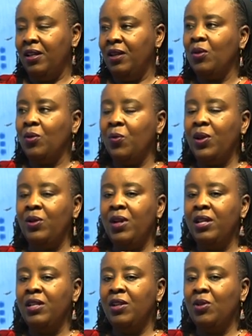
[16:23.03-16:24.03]
No, when you
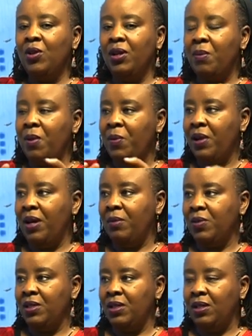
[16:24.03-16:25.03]
get a dog and a puppy
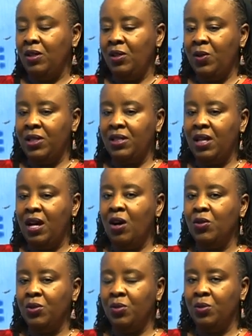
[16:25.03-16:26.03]
comes in, you as the
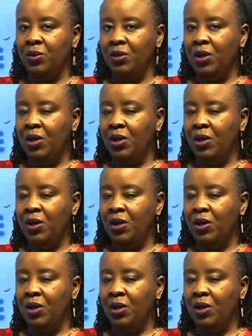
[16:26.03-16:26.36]
household,